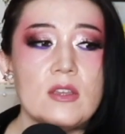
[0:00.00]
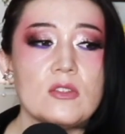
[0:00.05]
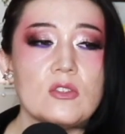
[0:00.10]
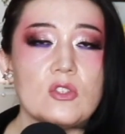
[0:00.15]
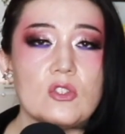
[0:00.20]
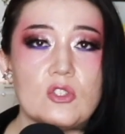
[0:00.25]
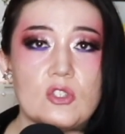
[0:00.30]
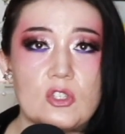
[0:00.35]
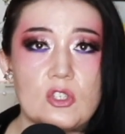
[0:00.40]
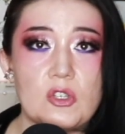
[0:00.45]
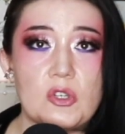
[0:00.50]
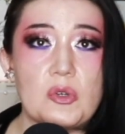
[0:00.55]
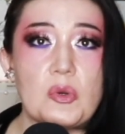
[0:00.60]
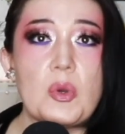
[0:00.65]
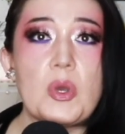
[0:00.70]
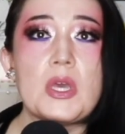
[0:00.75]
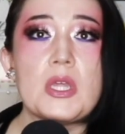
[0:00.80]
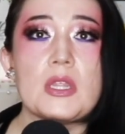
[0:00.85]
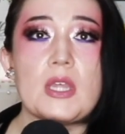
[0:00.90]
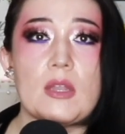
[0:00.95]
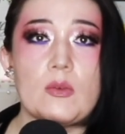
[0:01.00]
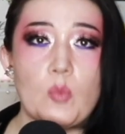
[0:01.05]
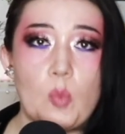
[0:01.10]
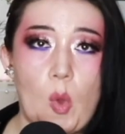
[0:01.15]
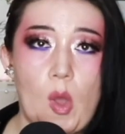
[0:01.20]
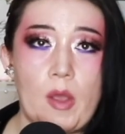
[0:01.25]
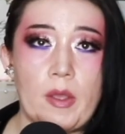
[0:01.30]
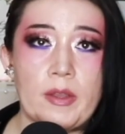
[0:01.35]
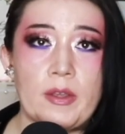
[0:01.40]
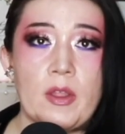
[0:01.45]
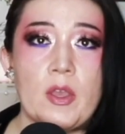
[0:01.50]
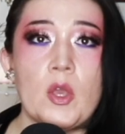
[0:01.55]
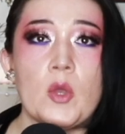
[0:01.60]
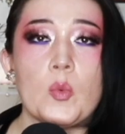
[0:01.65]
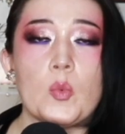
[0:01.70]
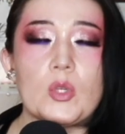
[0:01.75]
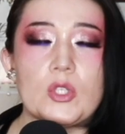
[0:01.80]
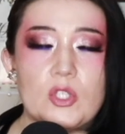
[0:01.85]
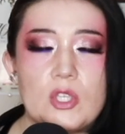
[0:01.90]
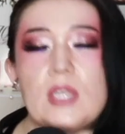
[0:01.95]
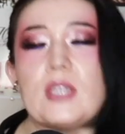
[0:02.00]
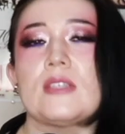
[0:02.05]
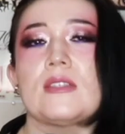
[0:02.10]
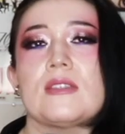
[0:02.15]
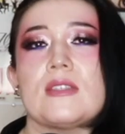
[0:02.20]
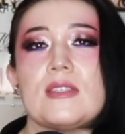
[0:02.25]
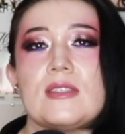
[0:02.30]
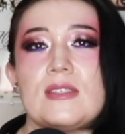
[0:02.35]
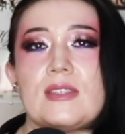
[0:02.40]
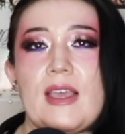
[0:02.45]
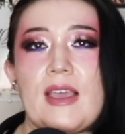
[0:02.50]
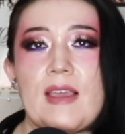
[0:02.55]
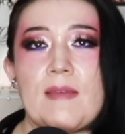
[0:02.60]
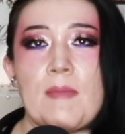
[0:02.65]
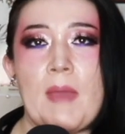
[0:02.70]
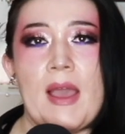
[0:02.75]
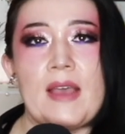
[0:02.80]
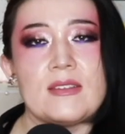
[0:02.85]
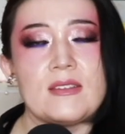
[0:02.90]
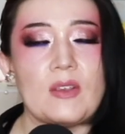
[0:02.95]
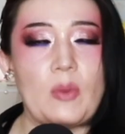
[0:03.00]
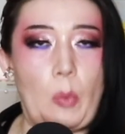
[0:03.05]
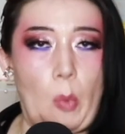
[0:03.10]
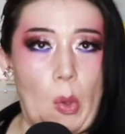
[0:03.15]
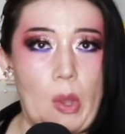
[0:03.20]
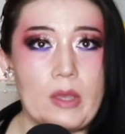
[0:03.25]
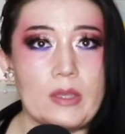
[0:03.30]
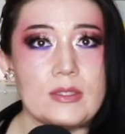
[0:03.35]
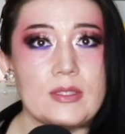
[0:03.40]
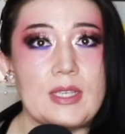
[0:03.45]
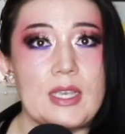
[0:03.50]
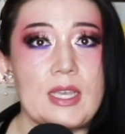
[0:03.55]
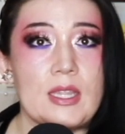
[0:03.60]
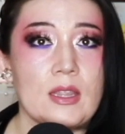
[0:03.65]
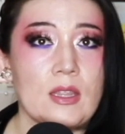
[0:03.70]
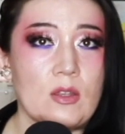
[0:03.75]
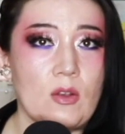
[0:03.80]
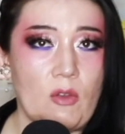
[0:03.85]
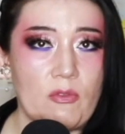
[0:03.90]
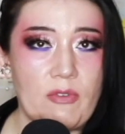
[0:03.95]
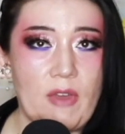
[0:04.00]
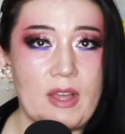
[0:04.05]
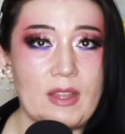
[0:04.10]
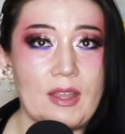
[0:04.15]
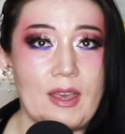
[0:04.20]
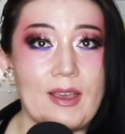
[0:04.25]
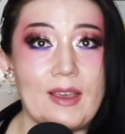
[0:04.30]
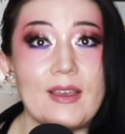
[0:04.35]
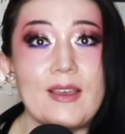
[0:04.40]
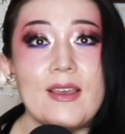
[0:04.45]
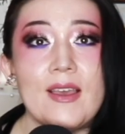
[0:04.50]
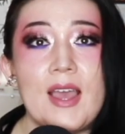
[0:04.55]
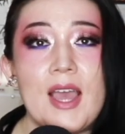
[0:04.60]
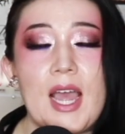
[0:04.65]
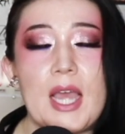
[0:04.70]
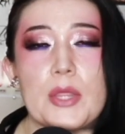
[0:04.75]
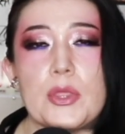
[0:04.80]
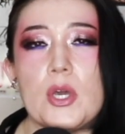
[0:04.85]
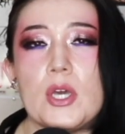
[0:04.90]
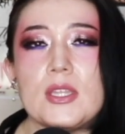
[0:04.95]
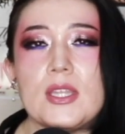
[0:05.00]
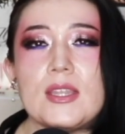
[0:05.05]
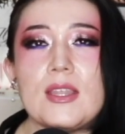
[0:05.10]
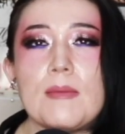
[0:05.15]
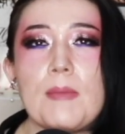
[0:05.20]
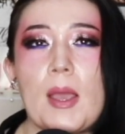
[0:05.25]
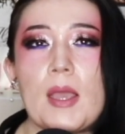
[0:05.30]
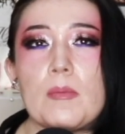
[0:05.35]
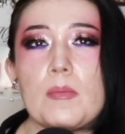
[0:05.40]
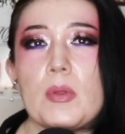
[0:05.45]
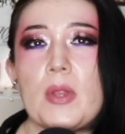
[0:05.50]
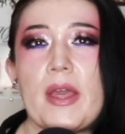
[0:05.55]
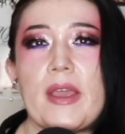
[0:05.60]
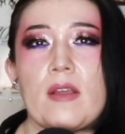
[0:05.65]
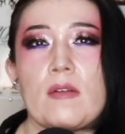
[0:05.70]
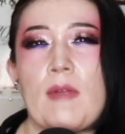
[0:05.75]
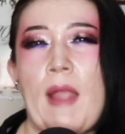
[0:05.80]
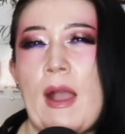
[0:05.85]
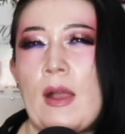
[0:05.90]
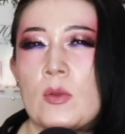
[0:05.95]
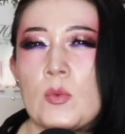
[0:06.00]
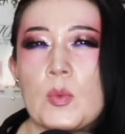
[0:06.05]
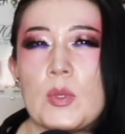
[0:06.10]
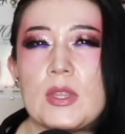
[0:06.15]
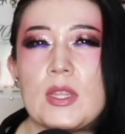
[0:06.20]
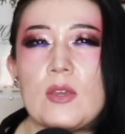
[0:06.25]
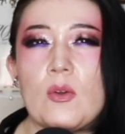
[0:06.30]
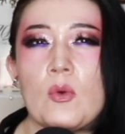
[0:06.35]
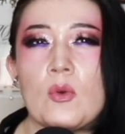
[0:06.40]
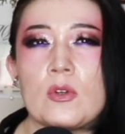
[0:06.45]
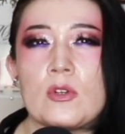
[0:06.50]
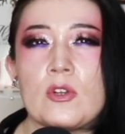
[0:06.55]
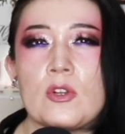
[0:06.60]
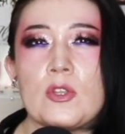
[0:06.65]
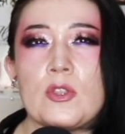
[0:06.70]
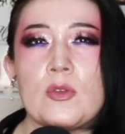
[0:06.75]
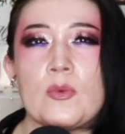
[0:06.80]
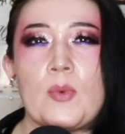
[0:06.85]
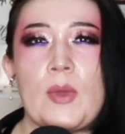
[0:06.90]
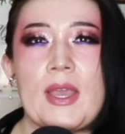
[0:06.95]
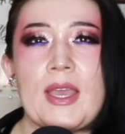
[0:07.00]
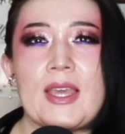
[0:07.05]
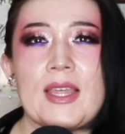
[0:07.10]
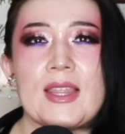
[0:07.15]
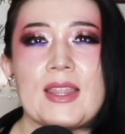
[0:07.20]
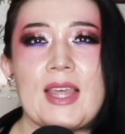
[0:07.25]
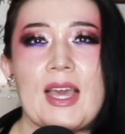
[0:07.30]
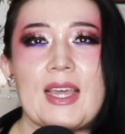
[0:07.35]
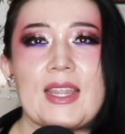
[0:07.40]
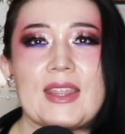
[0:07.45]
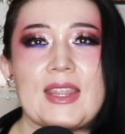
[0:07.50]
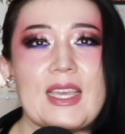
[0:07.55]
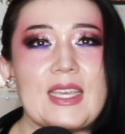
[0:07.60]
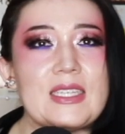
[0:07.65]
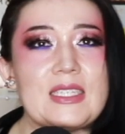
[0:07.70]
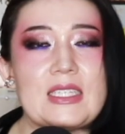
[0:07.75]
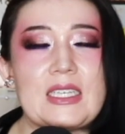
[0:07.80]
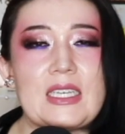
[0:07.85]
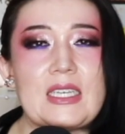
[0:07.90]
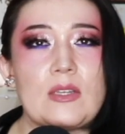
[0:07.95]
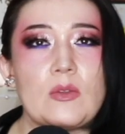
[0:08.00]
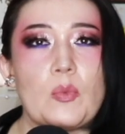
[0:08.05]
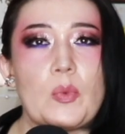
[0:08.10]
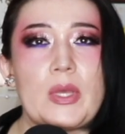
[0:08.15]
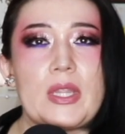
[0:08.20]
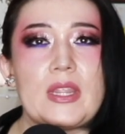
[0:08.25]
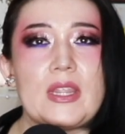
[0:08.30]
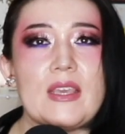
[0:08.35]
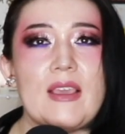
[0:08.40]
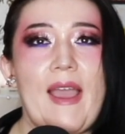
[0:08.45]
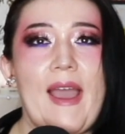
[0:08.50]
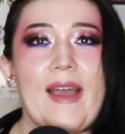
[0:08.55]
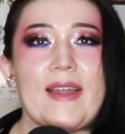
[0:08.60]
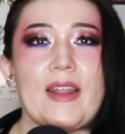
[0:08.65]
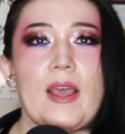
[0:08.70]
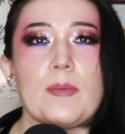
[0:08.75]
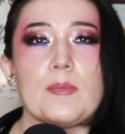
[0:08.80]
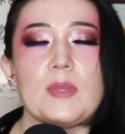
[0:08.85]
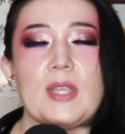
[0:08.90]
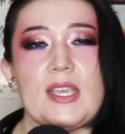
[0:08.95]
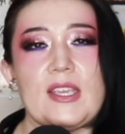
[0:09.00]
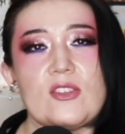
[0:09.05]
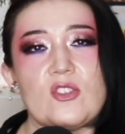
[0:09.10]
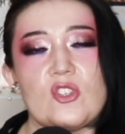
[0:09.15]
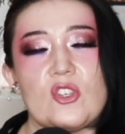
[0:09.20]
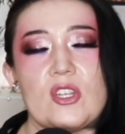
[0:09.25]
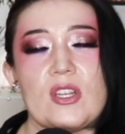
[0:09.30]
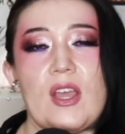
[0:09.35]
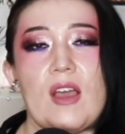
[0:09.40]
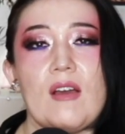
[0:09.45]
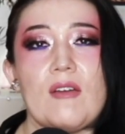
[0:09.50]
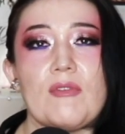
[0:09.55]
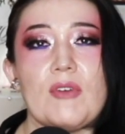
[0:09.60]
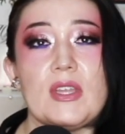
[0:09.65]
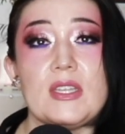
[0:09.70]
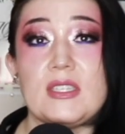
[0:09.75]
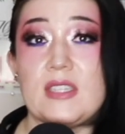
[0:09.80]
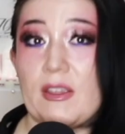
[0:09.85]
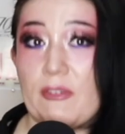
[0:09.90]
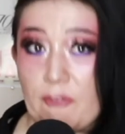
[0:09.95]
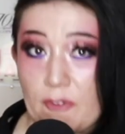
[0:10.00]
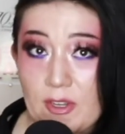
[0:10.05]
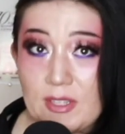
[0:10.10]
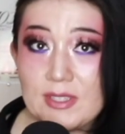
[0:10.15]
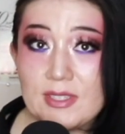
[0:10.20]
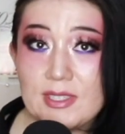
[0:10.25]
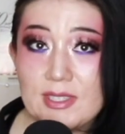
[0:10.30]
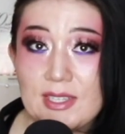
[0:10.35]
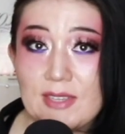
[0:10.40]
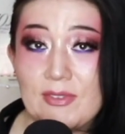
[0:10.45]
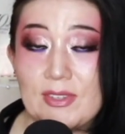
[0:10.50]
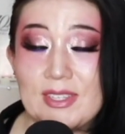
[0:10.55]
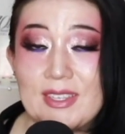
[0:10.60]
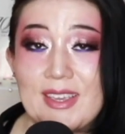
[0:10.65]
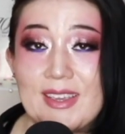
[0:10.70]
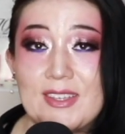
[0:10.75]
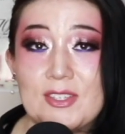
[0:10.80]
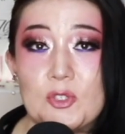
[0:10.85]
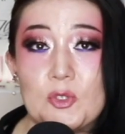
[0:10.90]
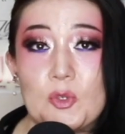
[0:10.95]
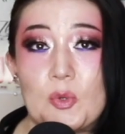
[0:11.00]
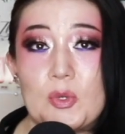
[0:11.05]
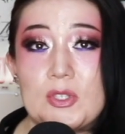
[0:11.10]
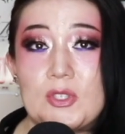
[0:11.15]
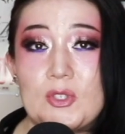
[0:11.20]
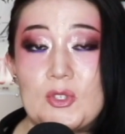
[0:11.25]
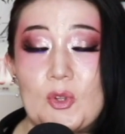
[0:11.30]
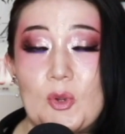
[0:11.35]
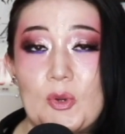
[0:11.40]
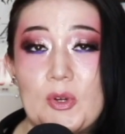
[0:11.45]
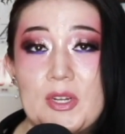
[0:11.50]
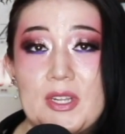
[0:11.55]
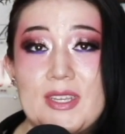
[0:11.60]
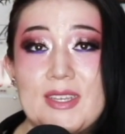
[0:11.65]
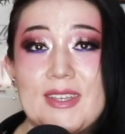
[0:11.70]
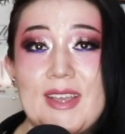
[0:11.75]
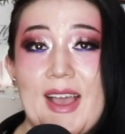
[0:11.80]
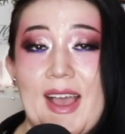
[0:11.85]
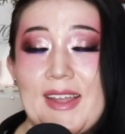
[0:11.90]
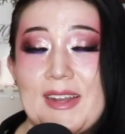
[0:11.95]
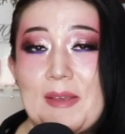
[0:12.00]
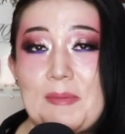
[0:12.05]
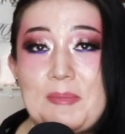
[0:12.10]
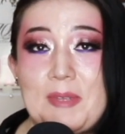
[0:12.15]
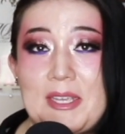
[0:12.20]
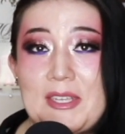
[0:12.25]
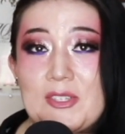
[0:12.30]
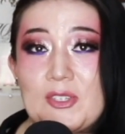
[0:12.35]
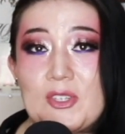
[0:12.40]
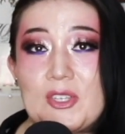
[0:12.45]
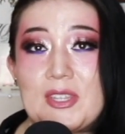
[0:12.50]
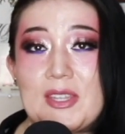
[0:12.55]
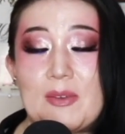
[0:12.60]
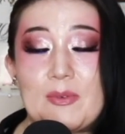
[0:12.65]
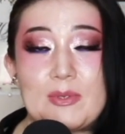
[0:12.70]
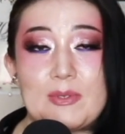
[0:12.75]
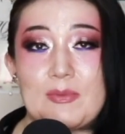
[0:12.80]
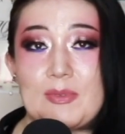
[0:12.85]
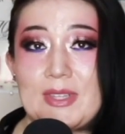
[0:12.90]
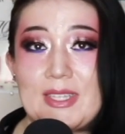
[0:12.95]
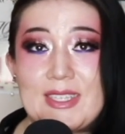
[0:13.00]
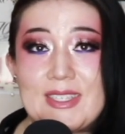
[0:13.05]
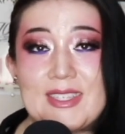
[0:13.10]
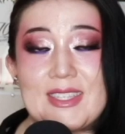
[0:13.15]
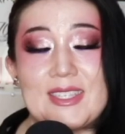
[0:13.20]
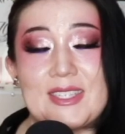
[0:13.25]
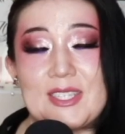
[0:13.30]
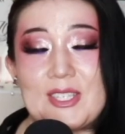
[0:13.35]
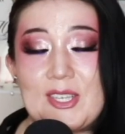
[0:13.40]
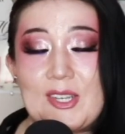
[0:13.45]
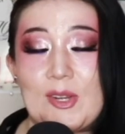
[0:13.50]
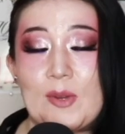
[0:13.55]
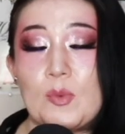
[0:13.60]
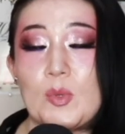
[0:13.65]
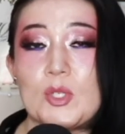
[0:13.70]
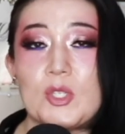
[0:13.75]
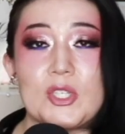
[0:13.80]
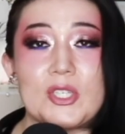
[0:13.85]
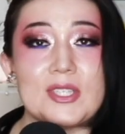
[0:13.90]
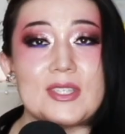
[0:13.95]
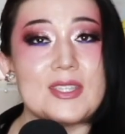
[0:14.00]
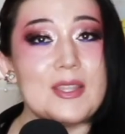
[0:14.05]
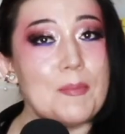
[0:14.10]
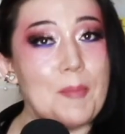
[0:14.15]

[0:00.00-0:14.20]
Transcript: to 2, then 1, which is the same as it was in the novella. I thought that they might play around with the order the way that they did with the adaptation of a different Stephen King short story adaptation that was released this year, which is The